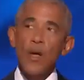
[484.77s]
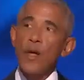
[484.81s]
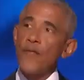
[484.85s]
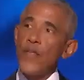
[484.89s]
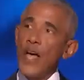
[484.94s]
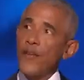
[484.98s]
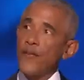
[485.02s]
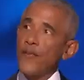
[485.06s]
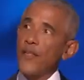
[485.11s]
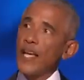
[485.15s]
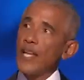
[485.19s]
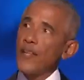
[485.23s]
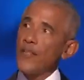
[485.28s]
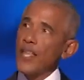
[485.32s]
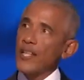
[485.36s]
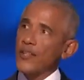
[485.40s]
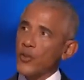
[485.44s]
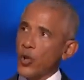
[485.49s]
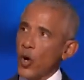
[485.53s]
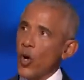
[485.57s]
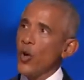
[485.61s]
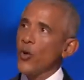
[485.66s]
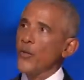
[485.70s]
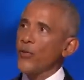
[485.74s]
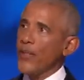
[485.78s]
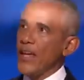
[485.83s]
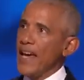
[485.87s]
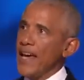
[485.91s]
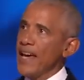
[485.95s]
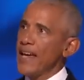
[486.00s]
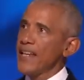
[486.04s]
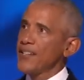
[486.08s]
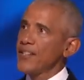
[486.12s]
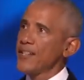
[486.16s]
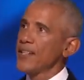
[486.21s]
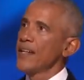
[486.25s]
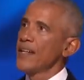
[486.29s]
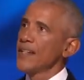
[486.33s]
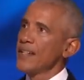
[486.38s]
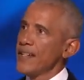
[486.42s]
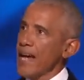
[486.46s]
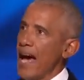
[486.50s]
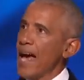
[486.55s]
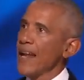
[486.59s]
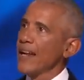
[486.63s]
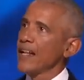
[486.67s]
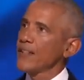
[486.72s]
The, the, the, truth is,
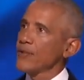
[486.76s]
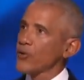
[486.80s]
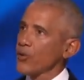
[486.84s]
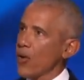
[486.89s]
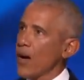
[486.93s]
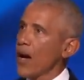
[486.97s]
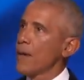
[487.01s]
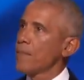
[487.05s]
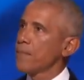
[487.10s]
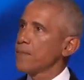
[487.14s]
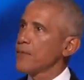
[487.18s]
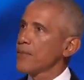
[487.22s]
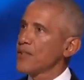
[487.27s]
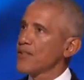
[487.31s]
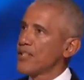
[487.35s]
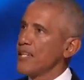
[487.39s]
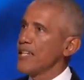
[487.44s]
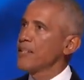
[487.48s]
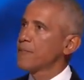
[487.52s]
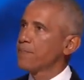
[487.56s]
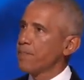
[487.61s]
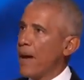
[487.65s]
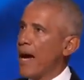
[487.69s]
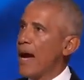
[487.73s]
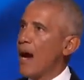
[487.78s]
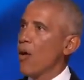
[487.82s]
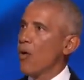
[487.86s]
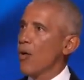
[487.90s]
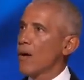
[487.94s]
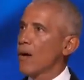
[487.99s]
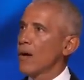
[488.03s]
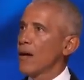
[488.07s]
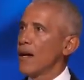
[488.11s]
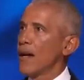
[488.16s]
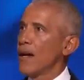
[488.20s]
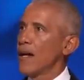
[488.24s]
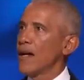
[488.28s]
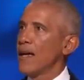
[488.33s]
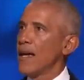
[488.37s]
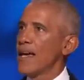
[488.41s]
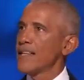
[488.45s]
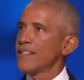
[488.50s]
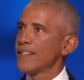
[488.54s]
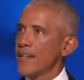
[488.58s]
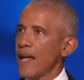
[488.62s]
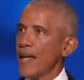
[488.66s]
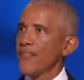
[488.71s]
Donald Trump sees power
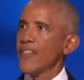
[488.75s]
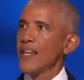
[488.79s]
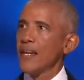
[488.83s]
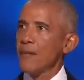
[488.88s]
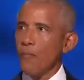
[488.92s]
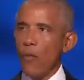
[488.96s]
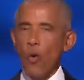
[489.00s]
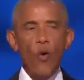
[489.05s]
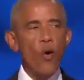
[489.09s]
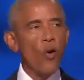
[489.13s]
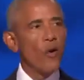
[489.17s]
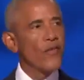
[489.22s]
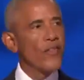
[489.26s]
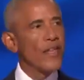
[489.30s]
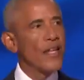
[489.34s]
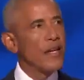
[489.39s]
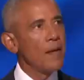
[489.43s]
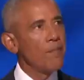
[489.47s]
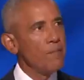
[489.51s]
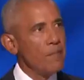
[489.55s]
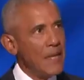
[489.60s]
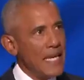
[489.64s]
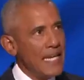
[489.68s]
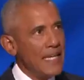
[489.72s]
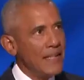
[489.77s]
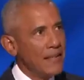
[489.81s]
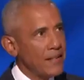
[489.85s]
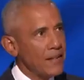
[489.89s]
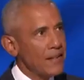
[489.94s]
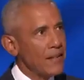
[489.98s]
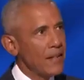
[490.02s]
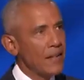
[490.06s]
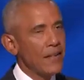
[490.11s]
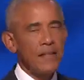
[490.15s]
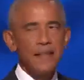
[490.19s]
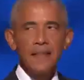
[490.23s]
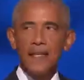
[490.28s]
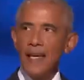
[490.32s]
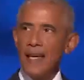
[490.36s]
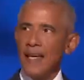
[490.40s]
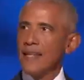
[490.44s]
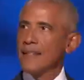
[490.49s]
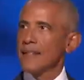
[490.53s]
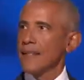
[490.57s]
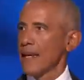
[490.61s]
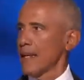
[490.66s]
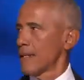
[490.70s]
as nothing more than it means to
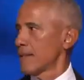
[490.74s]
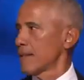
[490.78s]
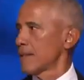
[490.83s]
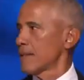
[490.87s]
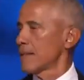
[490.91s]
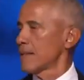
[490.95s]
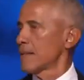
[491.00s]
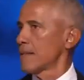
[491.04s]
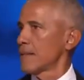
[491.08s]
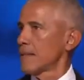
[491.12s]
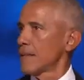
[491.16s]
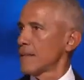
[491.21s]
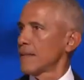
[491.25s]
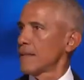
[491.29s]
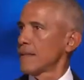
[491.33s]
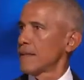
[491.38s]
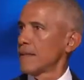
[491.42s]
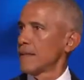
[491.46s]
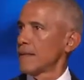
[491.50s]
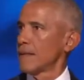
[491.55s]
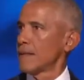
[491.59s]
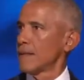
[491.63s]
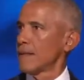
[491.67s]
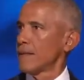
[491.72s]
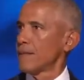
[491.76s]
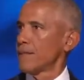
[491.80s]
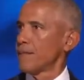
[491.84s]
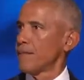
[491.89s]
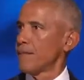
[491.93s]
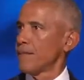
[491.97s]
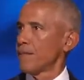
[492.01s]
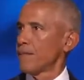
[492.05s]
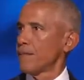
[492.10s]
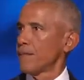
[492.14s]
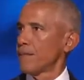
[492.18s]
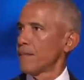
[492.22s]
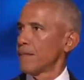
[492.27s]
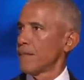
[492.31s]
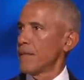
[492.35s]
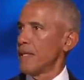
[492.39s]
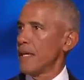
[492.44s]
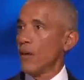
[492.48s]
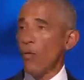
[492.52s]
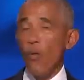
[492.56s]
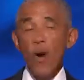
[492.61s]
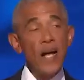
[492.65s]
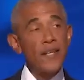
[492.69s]
his ends.
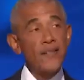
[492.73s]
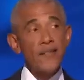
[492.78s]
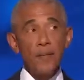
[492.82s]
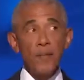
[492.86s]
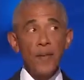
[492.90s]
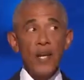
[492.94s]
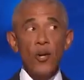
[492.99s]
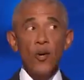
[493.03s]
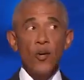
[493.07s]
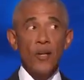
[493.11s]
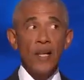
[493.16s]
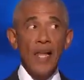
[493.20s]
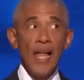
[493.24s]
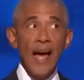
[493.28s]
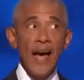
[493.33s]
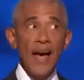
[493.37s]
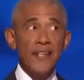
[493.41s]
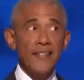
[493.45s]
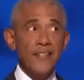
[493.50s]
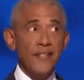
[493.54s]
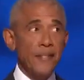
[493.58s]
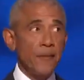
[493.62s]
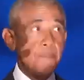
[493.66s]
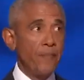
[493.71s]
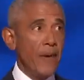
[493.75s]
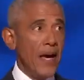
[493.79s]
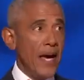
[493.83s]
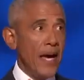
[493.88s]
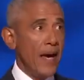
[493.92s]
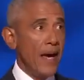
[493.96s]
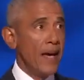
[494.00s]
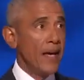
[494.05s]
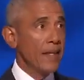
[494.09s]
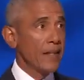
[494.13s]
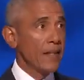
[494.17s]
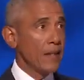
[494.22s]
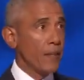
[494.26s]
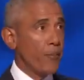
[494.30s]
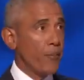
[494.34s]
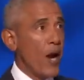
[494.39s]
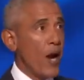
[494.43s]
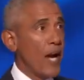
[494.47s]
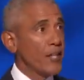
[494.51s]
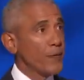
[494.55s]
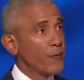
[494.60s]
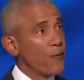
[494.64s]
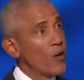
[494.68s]
He wants the middle class to pay the
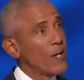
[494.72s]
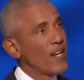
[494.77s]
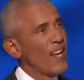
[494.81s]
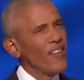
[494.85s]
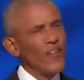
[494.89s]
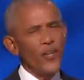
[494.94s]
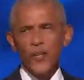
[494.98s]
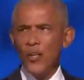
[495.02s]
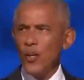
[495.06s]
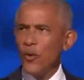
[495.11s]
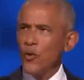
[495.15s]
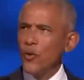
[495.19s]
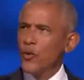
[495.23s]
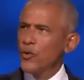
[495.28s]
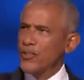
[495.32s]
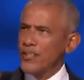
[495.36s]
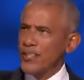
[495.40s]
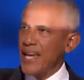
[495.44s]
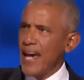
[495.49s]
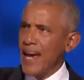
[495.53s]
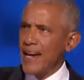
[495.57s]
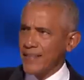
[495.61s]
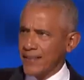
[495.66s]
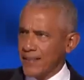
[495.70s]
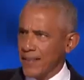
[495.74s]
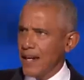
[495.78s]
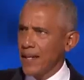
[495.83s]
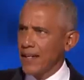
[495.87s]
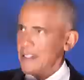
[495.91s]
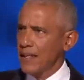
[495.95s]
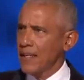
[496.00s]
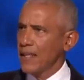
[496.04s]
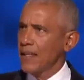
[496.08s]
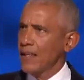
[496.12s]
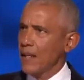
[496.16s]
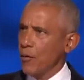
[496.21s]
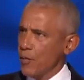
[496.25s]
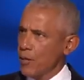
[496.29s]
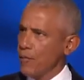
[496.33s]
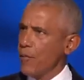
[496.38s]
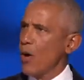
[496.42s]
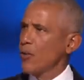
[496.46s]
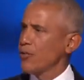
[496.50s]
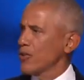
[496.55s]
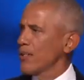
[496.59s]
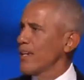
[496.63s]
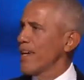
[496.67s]
price for another huge tax cut that would
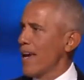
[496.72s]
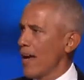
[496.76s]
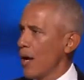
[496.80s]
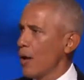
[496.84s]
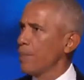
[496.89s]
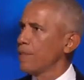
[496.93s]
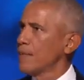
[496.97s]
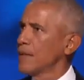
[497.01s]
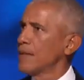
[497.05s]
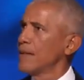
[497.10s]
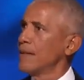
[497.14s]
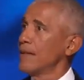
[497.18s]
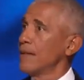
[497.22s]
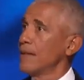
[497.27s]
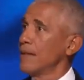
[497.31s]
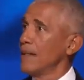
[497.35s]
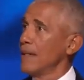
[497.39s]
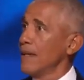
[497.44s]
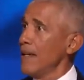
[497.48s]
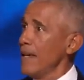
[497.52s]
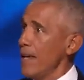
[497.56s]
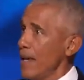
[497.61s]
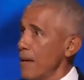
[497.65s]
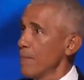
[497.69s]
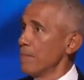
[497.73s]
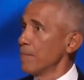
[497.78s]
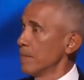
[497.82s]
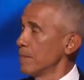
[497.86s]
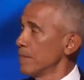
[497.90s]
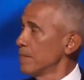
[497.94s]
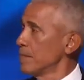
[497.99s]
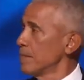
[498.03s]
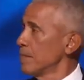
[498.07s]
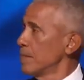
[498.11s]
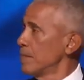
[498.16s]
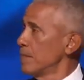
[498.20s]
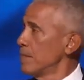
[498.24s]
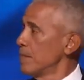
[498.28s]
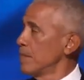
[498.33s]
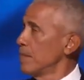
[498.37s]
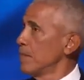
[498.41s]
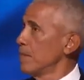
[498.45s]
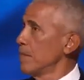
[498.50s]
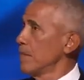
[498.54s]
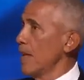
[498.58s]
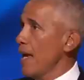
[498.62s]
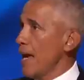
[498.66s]
mostly help him
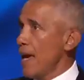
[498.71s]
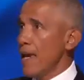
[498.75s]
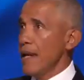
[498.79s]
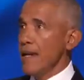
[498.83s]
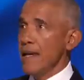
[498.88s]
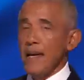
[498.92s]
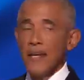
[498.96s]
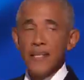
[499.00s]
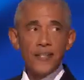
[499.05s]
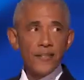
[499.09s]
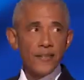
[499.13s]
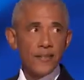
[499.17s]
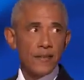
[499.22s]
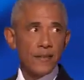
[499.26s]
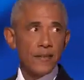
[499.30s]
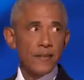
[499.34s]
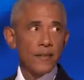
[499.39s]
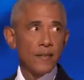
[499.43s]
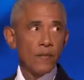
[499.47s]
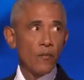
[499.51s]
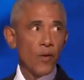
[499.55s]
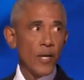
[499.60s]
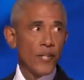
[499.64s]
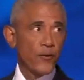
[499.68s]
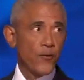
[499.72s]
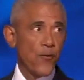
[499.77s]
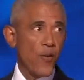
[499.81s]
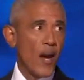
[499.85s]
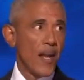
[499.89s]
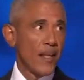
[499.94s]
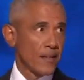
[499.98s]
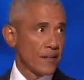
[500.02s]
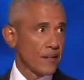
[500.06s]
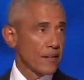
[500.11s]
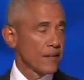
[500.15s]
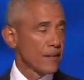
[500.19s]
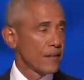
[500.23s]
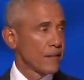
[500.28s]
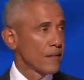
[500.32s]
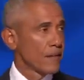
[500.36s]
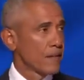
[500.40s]
and his rich friends.